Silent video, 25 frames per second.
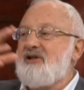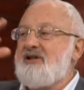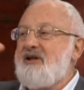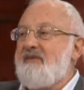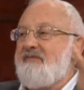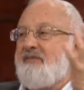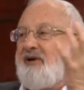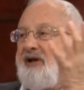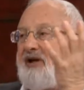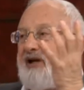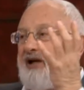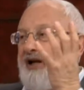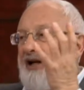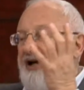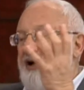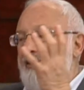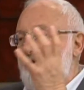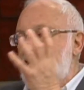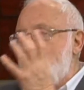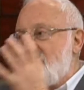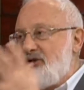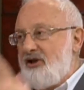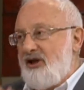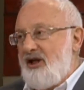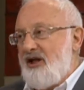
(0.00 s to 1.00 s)
So if you're
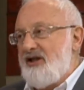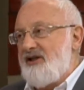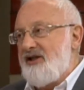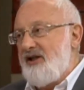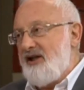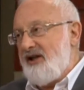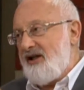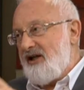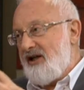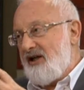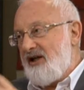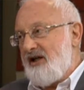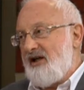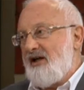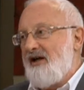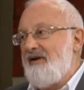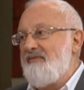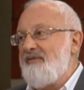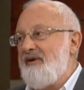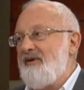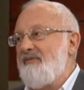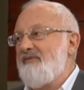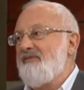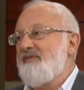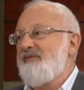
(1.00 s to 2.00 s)

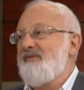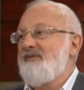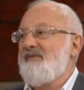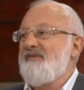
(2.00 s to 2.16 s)
supplying for